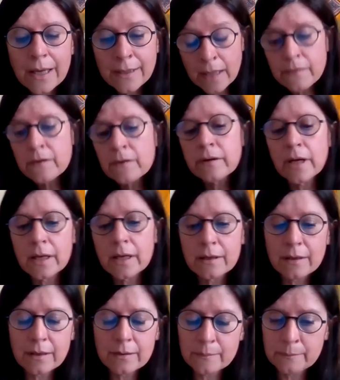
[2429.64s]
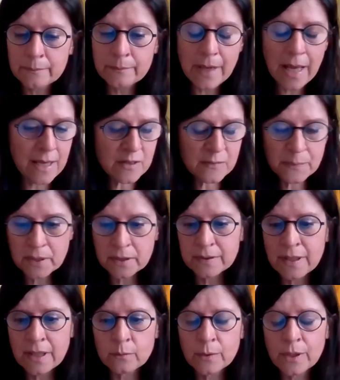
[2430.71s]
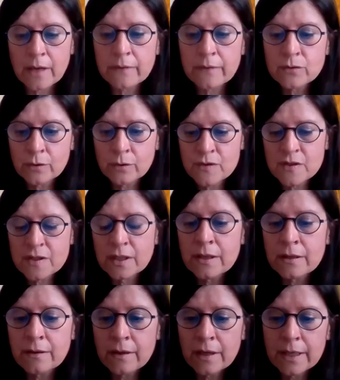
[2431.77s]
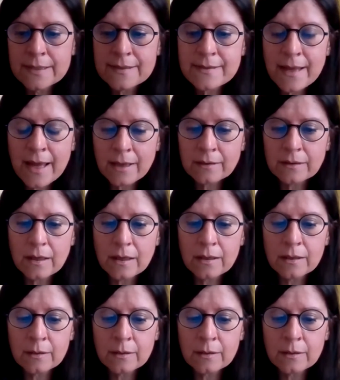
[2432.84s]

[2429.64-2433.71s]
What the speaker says: Another aspect that we have to consider is that